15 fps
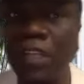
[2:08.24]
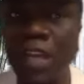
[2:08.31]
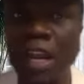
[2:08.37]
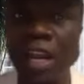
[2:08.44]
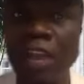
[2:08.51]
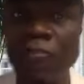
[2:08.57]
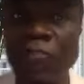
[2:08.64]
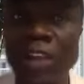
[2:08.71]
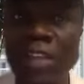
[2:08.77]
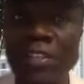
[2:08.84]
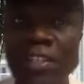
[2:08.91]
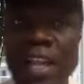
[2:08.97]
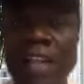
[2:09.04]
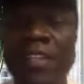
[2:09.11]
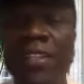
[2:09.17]
NFS
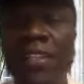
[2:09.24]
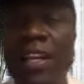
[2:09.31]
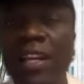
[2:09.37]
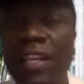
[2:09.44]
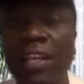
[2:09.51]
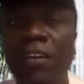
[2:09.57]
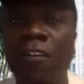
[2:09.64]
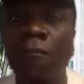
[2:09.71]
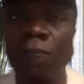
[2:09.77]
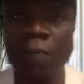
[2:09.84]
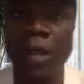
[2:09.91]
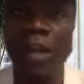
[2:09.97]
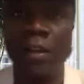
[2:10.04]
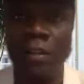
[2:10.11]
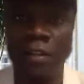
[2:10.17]
30-day kickoff
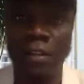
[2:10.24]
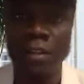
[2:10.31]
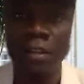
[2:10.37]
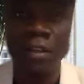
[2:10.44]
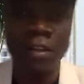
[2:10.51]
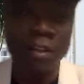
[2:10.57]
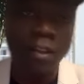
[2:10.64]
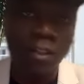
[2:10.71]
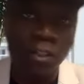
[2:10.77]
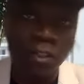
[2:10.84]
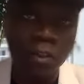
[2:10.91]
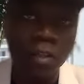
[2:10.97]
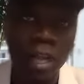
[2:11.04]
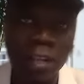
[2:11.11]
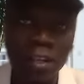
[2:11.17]
plan
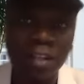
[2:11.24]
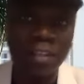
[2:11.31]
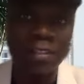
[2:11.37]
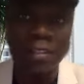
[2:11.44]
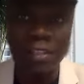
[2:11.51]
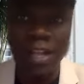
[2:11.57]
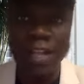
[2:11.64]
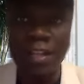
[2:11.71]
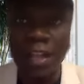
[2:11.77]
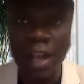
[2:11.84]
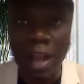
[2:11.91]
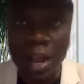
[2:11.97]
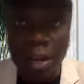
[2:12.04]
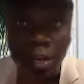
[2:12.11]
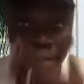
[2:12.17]
so that you can start
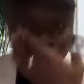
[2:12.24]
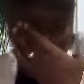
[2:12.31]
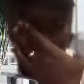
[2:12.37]
earning